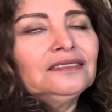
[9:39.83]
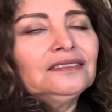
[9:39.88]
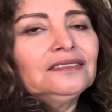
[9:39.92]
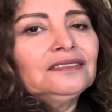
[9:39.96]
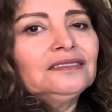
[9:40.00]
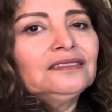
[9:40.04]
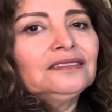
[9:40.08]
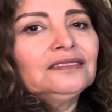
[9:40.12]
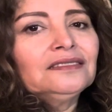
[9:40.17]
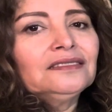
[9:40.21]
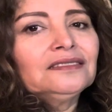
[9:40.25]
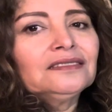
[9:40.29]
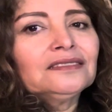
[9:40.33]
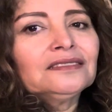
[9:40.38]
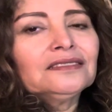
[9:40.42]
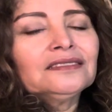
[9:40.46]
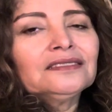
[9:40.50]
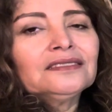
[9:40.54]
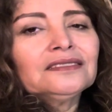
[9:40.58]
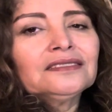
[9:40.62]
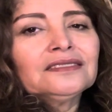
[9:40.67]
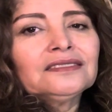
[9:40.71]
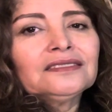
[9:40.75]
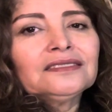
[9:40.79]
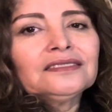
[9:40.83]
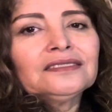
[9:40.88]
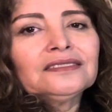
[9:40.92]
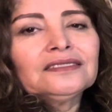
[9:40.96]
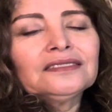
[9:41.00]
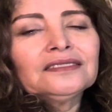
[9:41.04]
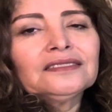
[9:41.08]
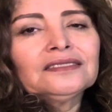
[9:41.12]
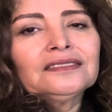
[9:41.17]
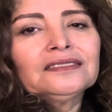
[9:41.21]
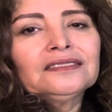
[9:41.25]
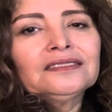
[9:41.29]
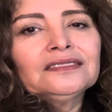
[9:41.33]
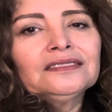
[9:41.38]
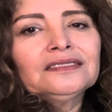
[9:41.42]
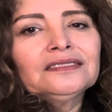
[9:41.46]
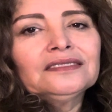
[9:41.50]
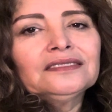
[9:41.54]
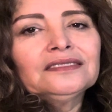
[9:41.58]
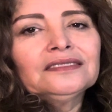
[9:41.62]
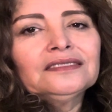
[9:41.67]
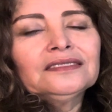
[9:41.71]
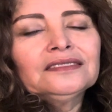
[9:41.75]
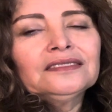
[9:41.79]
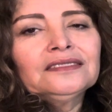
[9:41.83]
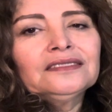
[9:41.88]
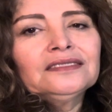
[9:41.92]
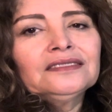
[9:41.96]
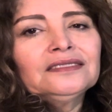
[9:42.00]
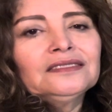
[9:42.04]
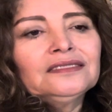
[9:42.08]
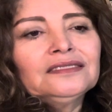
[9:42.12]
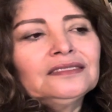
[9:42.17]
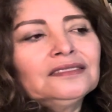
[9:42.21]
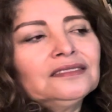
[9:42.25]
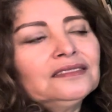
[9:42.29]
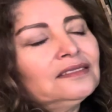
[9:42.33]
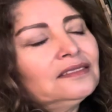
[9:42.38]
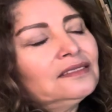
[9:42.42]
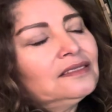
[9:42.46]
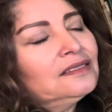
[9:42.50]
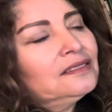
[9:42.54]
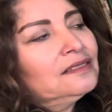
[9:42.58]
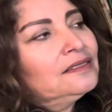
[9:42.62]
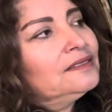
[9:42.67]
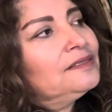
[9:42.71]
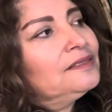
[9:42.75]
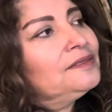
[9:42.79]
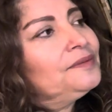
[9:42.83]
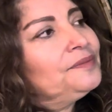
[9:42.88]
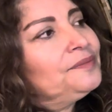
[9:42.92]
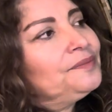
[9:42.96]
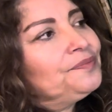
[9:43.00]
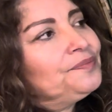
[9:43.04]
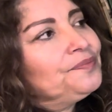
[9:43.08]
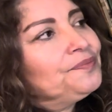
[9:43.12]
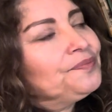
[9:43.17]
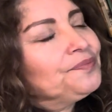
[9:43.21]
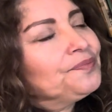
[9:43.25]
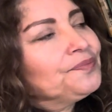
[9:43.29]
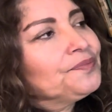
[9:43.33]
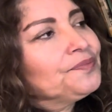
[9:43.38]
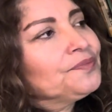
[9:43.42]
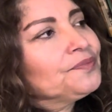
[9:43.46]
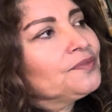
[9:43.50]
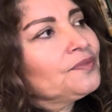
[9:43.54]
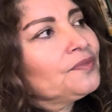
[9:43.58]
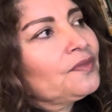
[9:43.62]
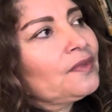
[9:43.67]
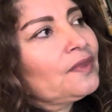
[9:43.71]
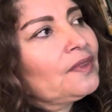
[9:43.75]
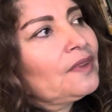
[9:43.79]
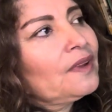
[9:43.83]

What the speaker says: No words are spoken by the person on screen.